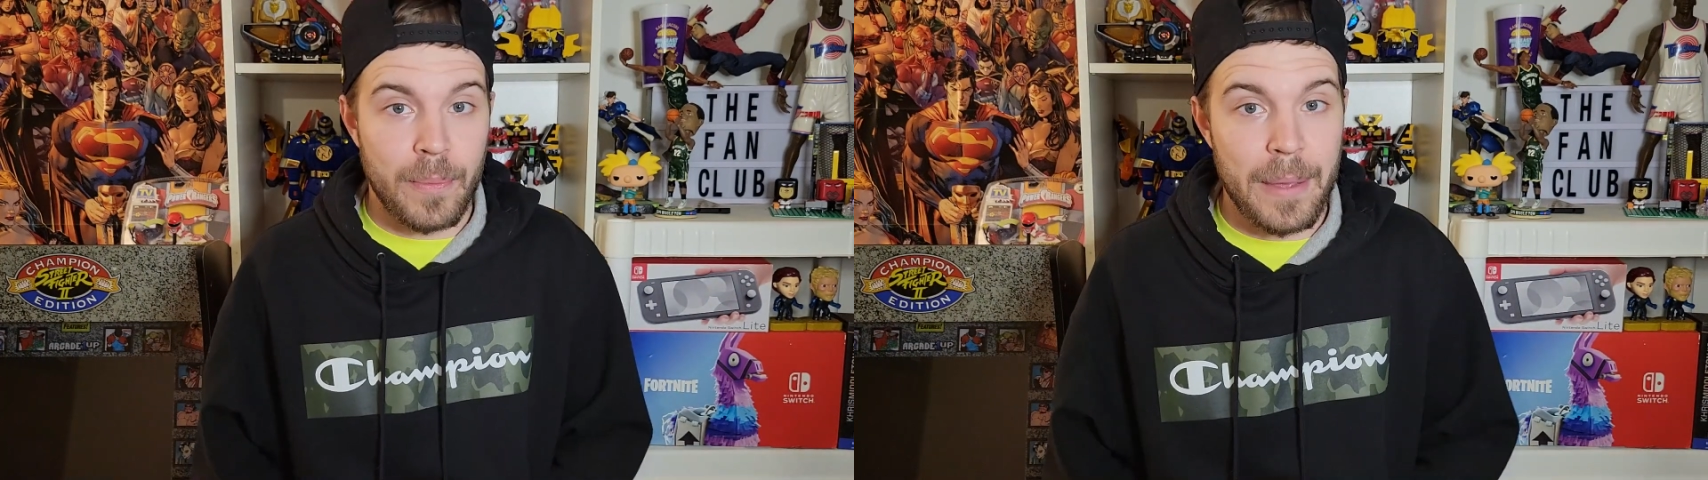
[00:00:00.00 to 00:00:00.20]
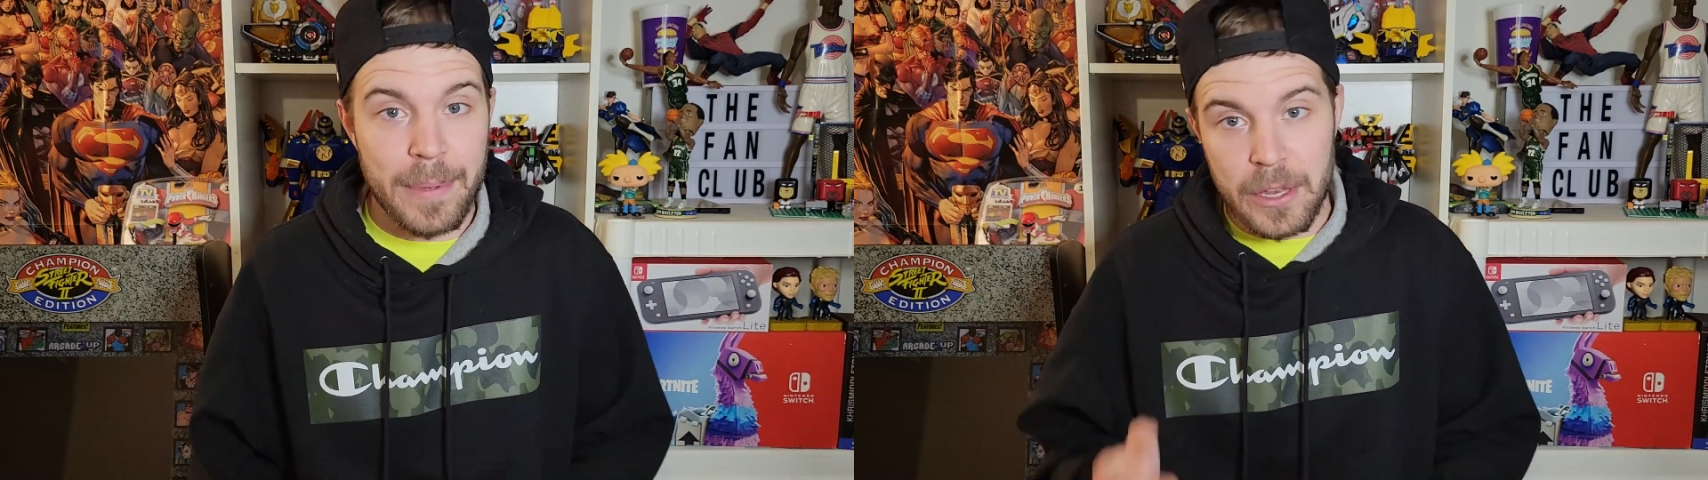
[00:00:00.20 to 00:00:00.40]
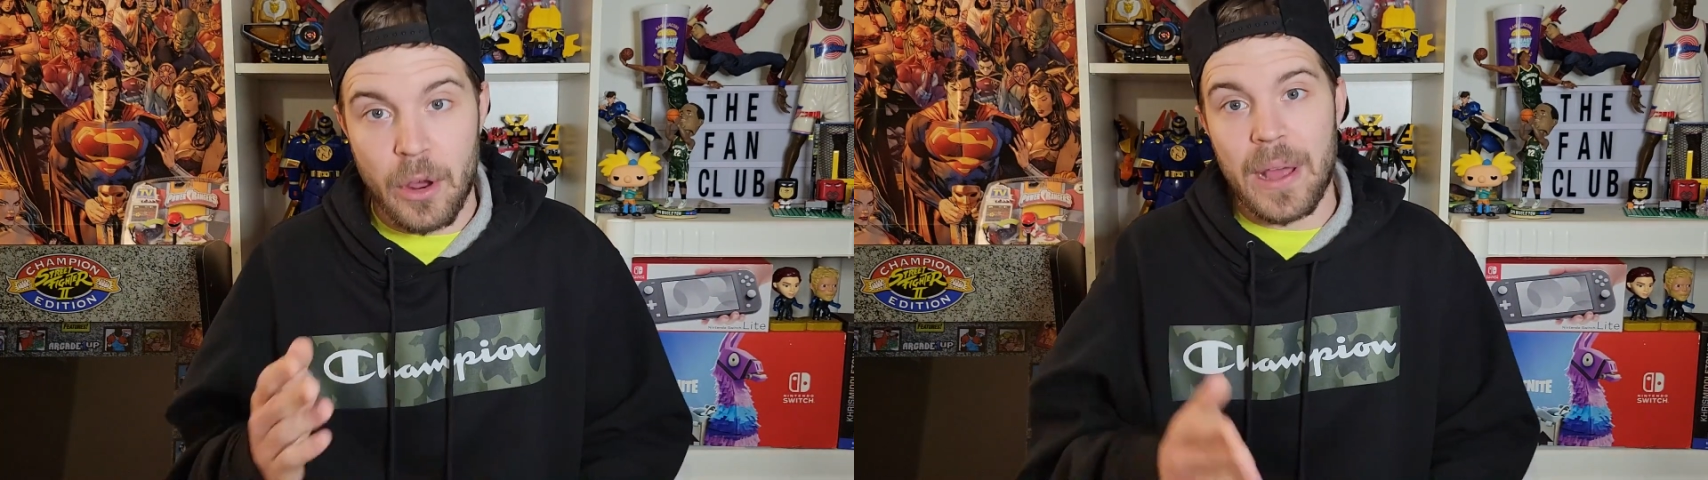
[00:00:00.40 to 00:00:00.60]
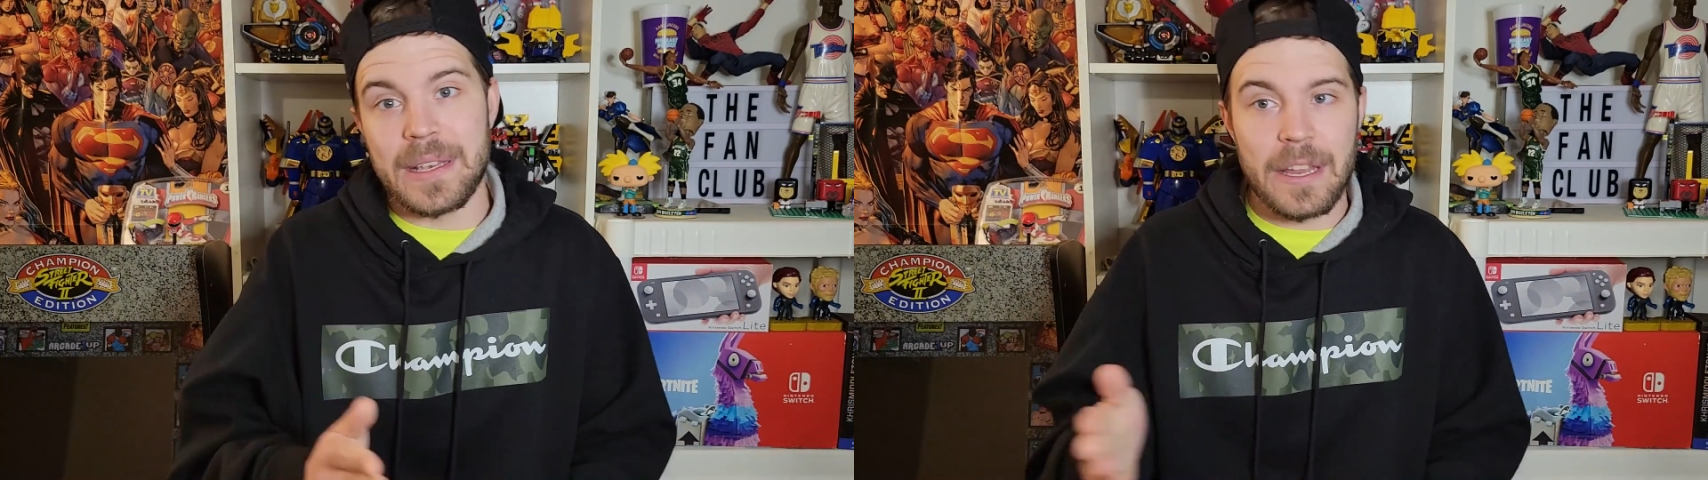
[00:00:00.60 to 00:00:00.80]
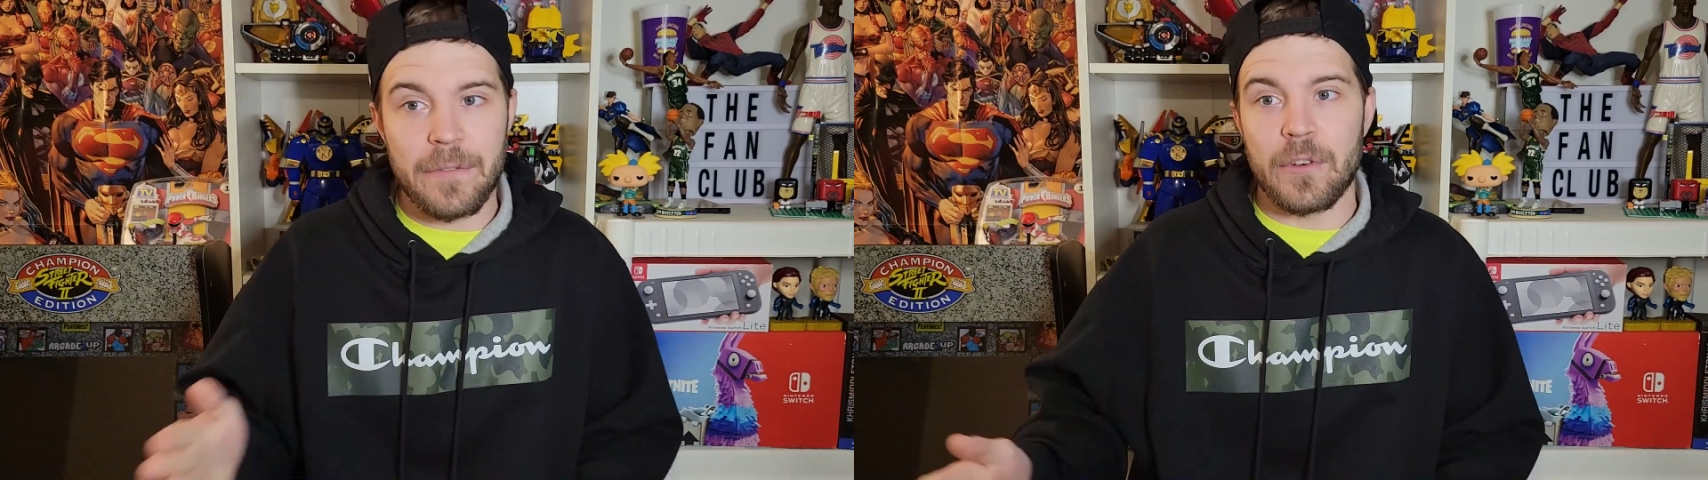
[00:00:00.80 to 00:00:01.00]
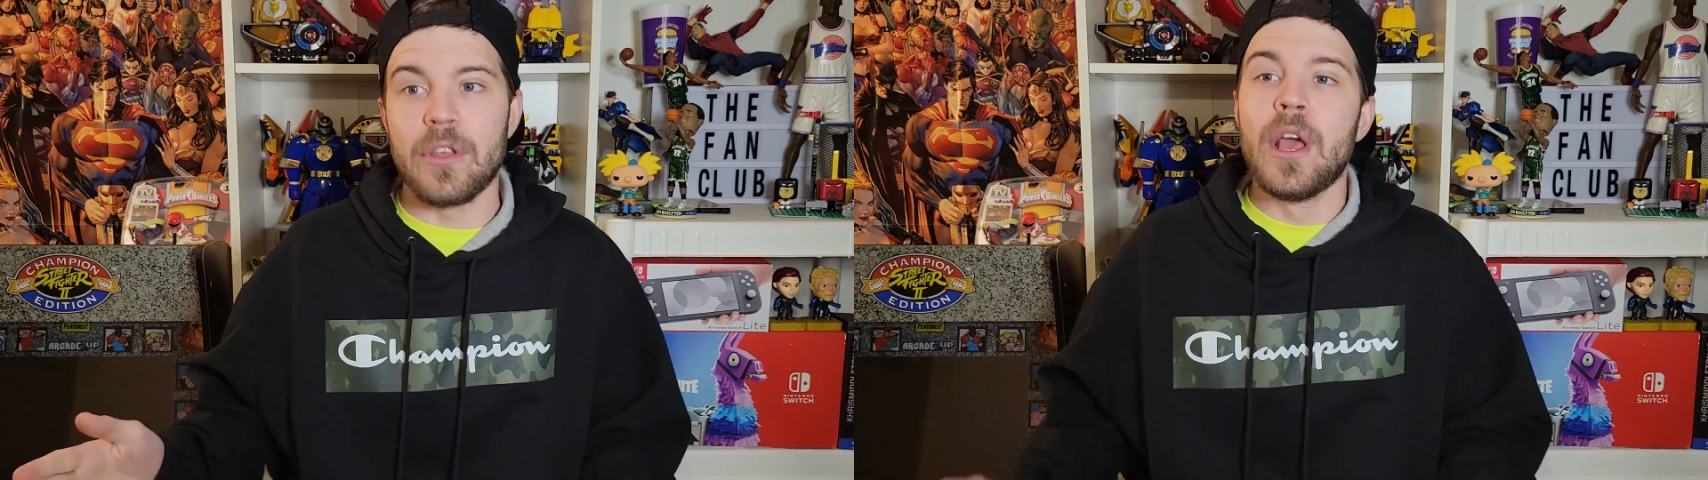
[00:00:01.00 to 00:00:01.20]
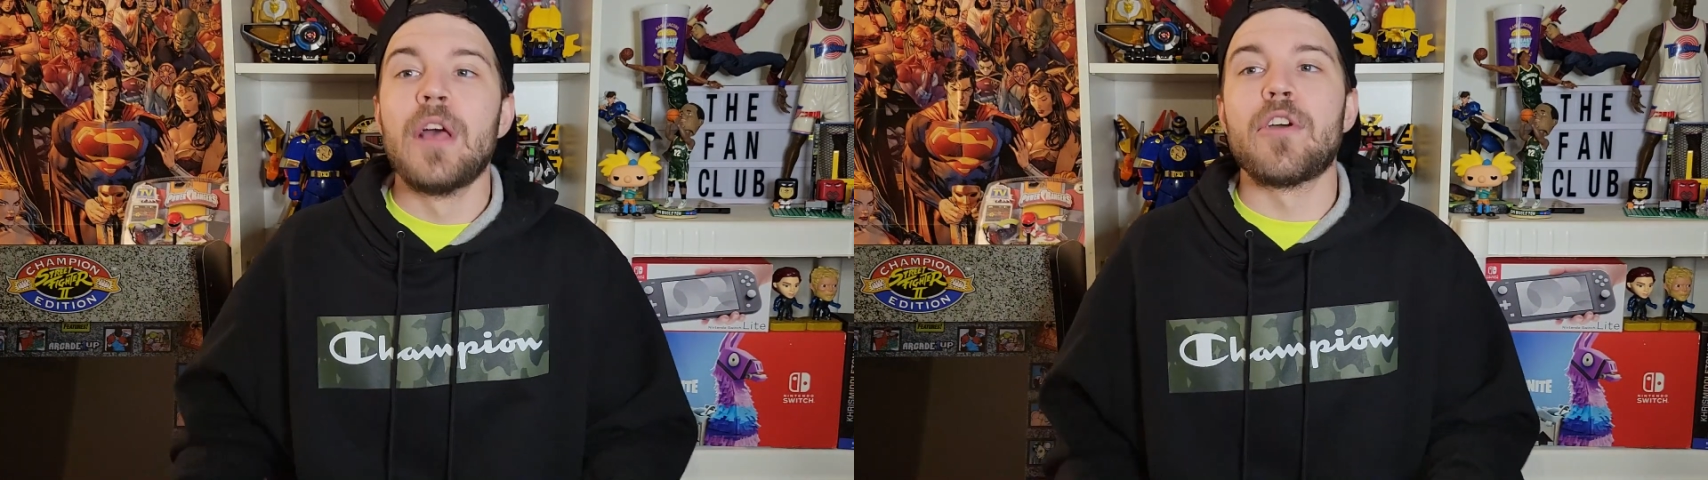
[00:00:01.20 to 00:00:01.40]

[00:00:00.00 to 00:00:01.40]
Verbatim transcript: Maybe, you know, at different,